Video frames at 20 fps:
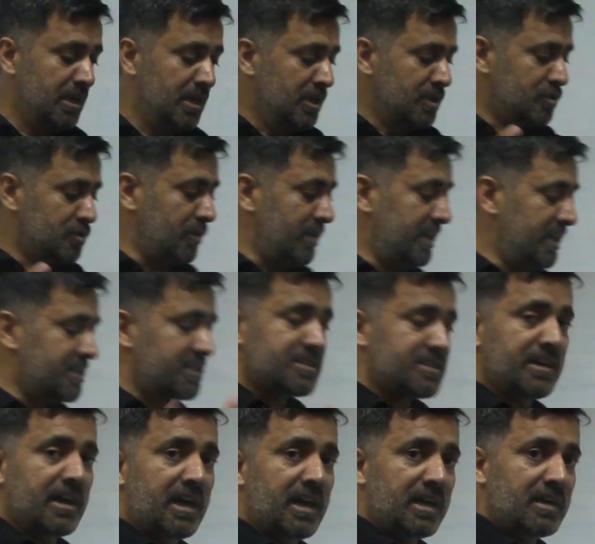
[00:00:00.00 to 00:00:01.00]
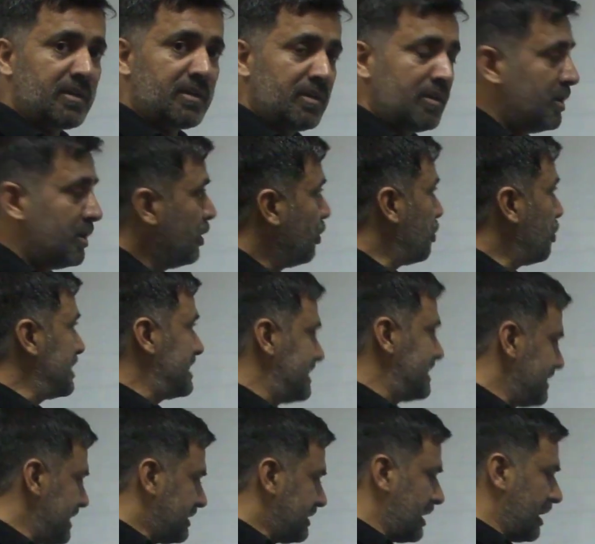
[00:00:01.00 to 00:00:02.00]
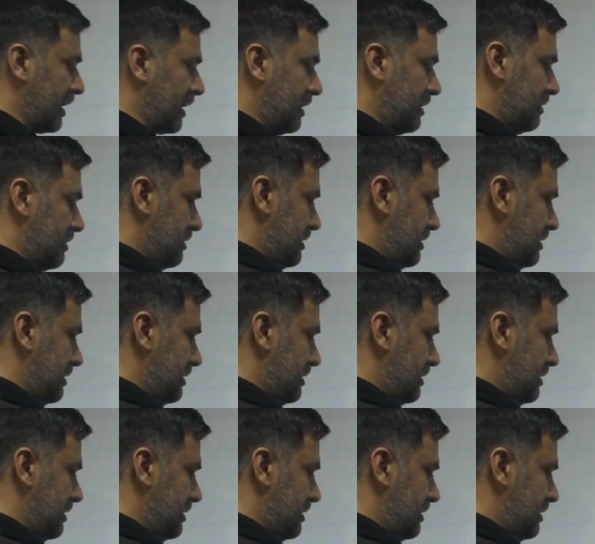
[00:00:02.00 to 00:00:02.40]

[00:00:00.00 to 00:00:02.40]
So let's start with nothing.